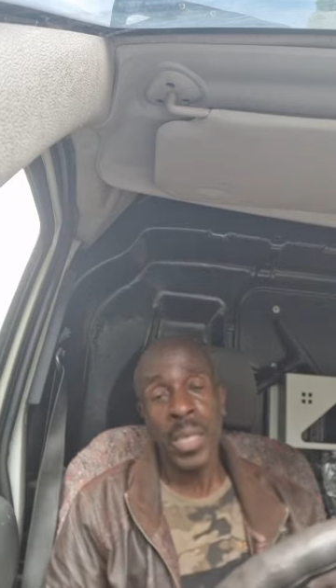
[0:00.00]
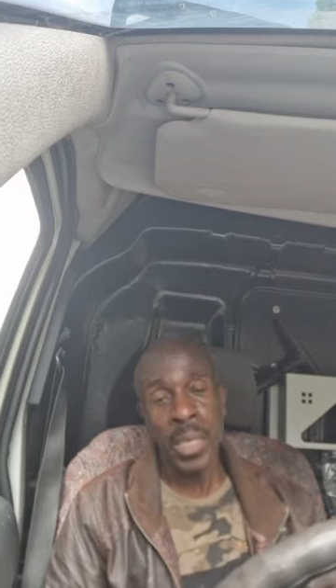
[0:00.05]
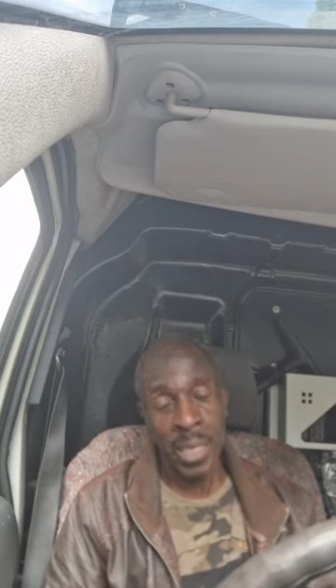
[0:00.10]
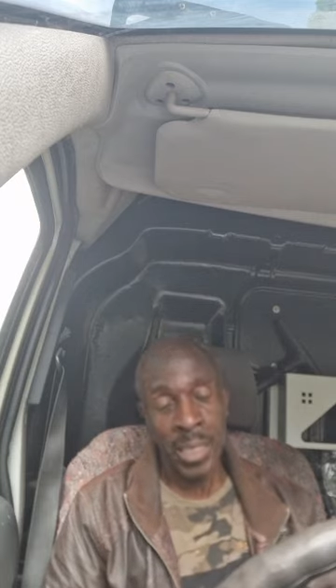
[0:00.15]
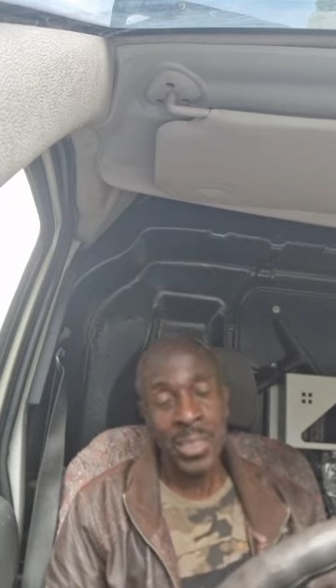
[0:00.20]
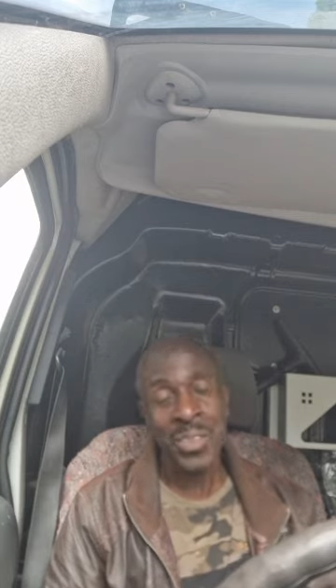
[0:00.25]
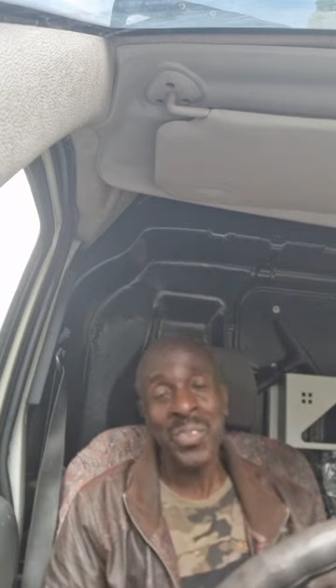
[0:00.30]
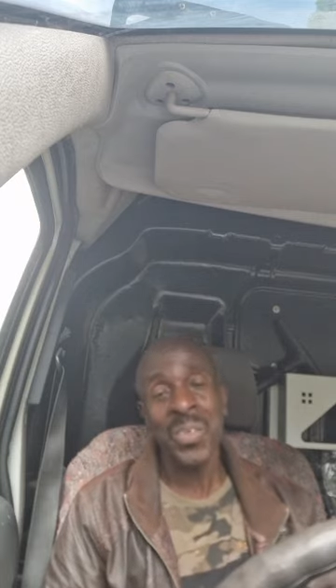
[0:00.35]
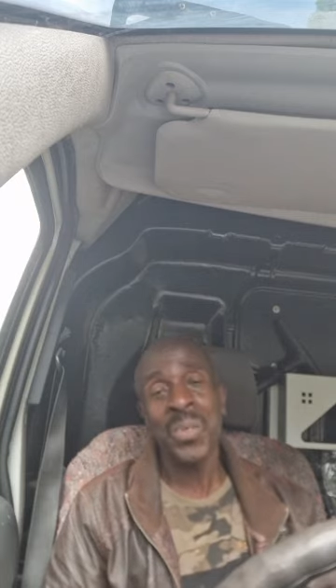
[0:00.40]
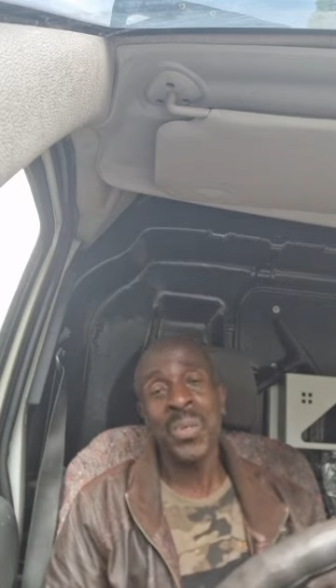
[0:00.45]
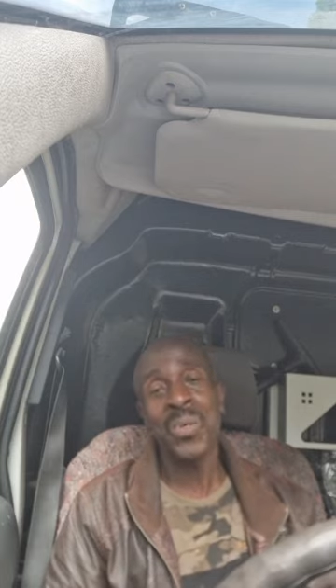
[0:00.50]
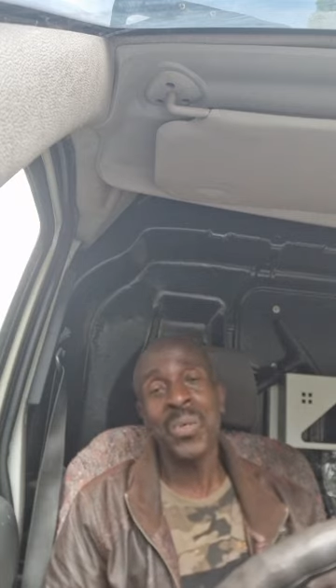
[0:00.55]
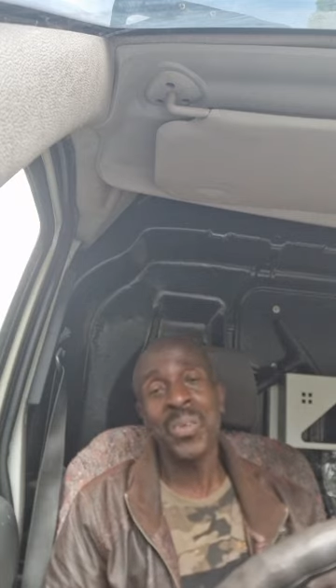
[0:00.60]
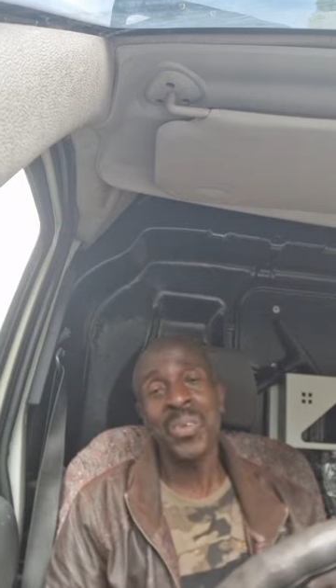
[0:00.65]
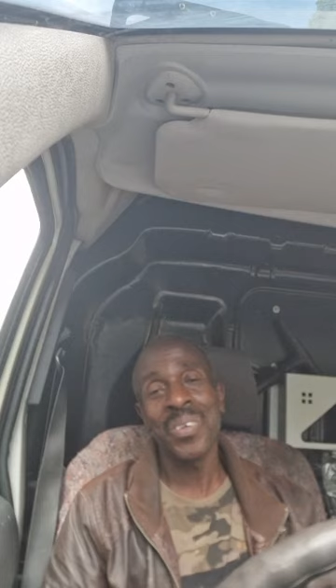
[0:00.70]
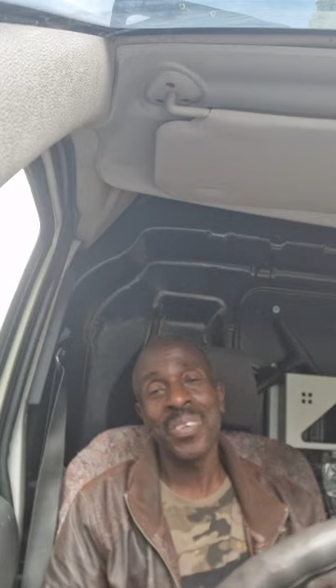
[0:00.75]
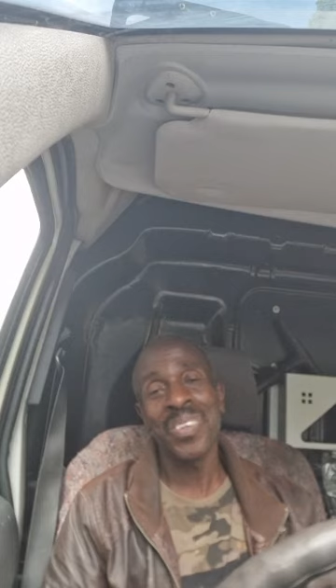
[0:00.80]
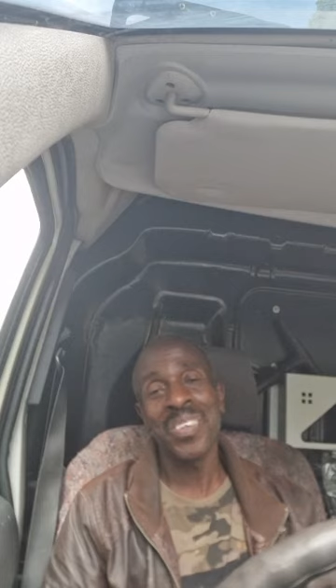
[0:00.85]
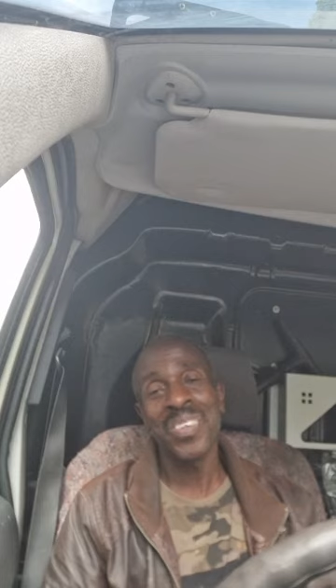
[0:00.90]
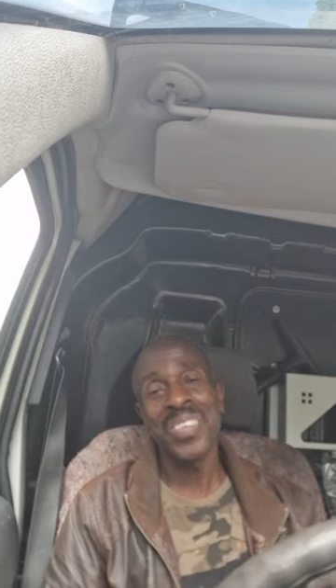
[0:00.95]
And I say
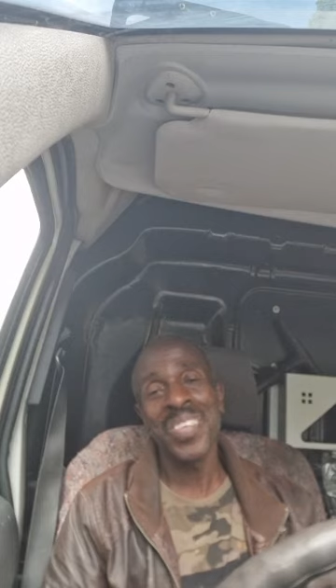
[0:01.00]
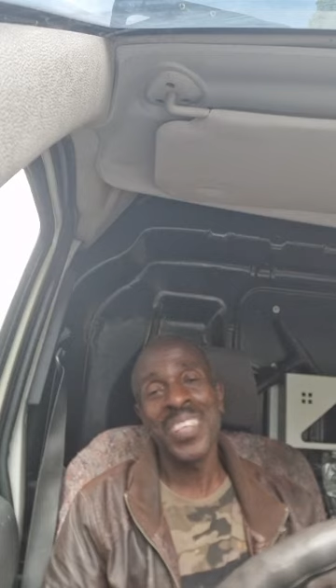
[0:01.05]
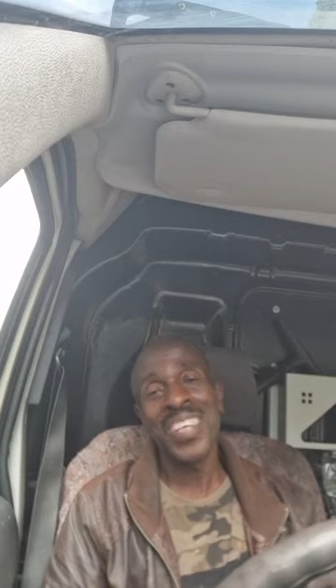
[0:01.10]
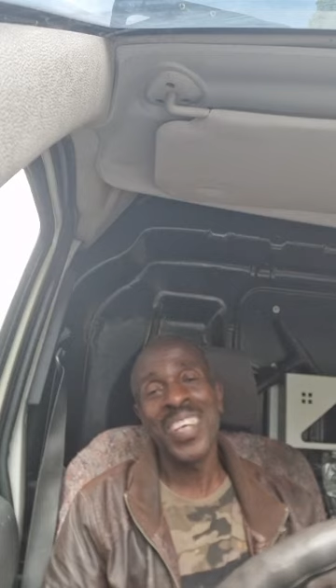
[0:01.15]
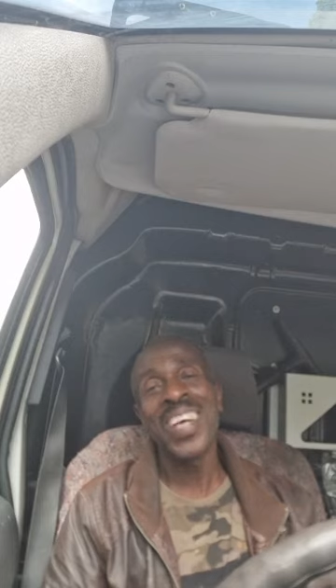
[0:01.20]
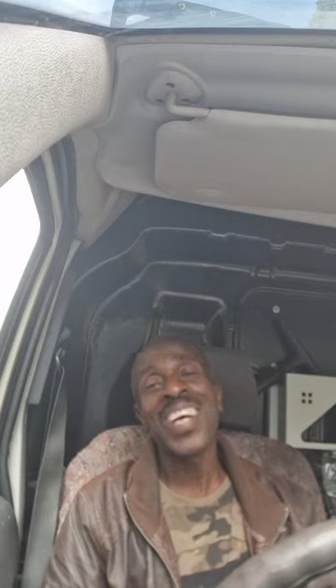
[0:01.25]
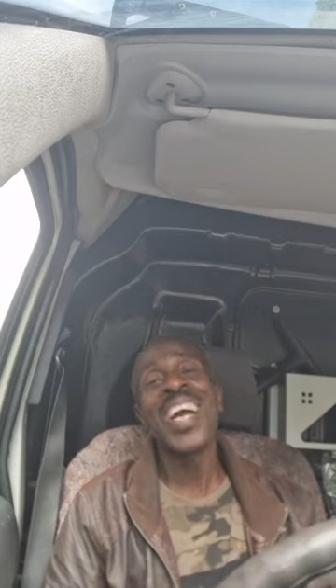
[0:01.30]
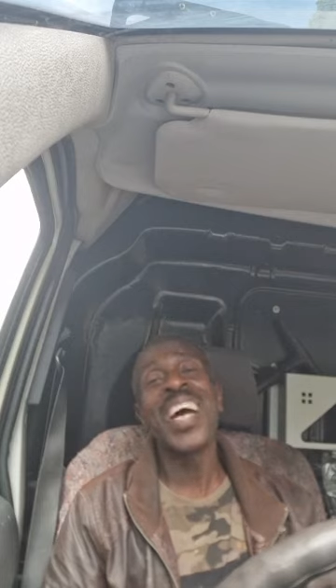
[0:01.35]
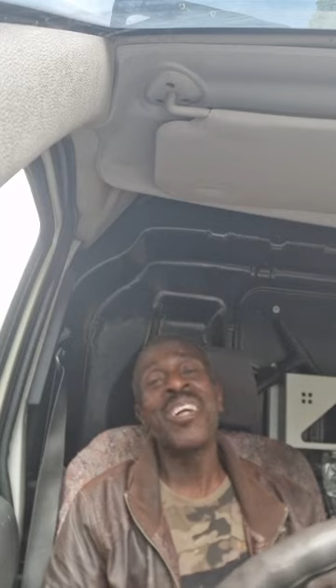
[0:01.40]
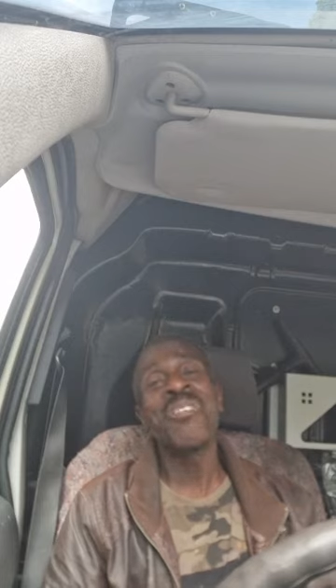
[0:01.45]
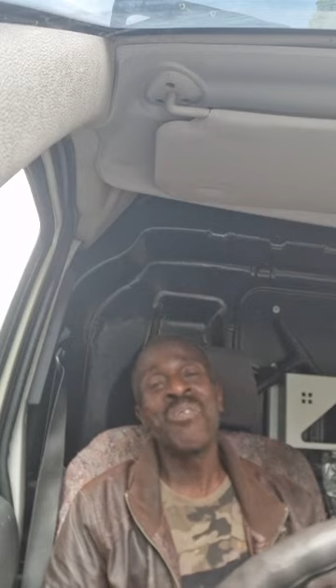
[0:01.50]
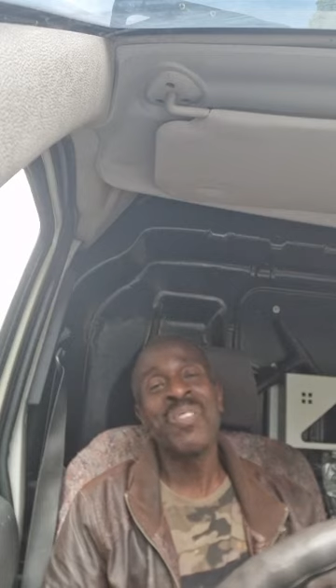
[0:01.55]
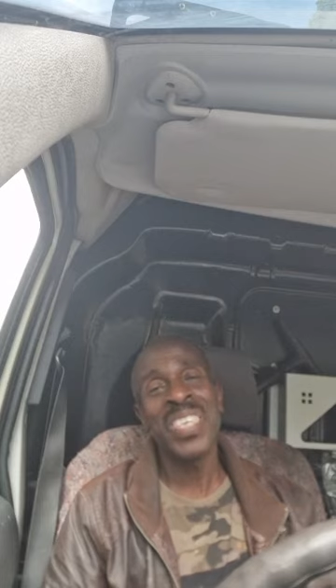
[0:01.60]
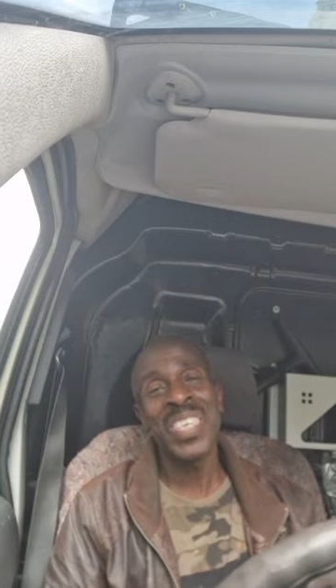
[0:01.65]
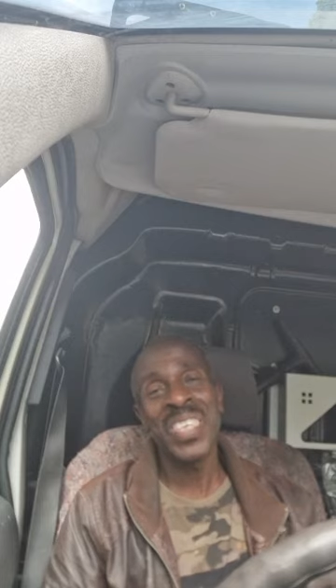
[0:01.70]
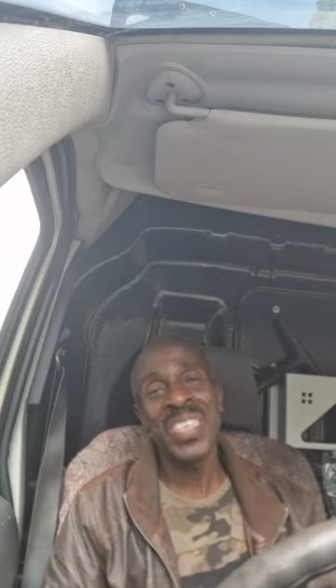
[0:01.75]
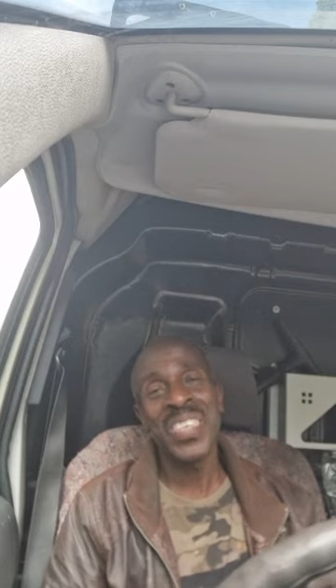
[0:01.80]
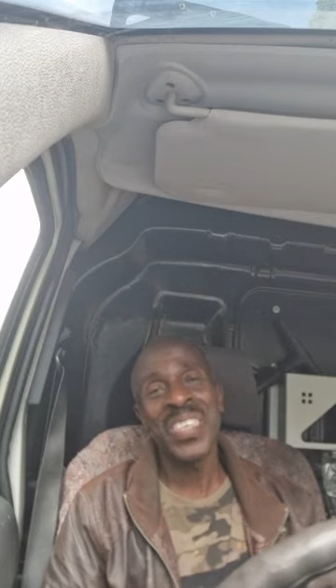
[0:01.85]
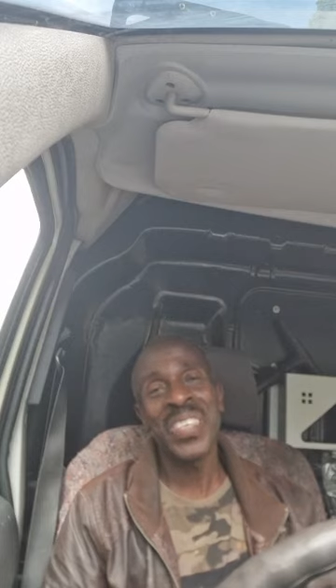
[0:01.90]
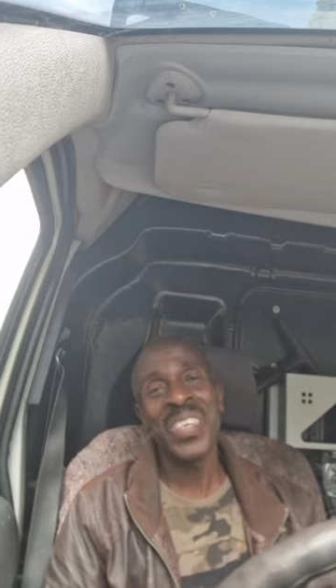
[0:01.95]
go. God
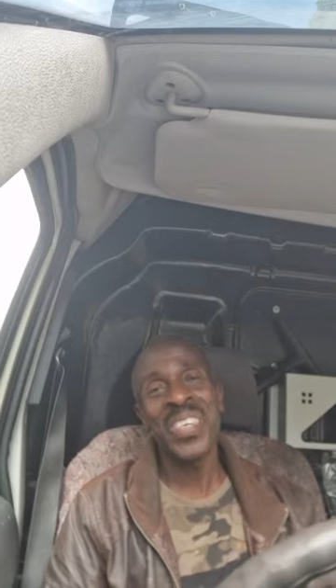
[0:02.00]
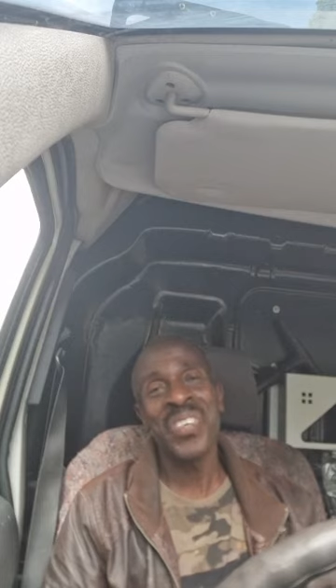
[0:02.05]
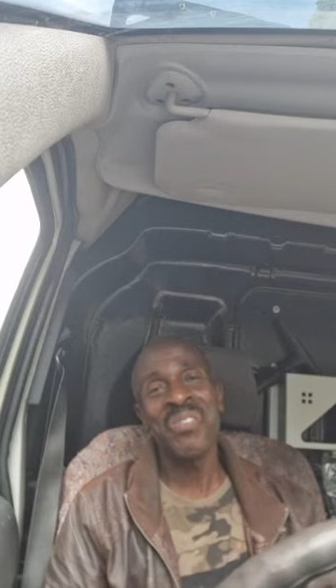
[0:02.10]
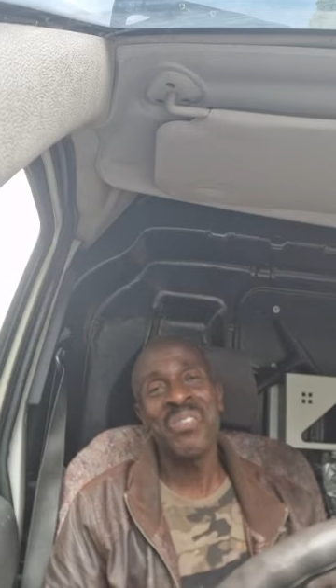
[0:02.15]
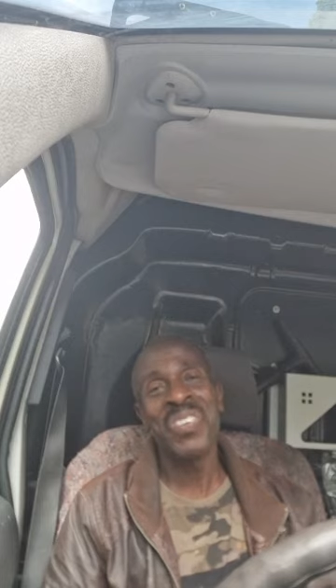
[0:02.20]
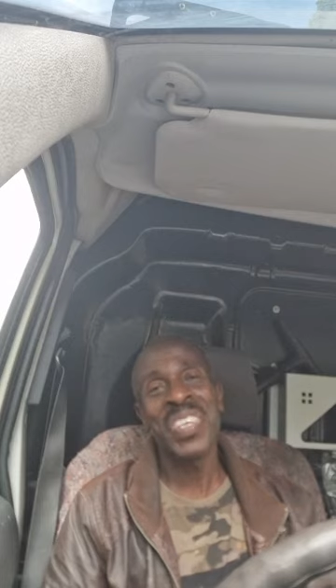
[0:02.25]
bless you.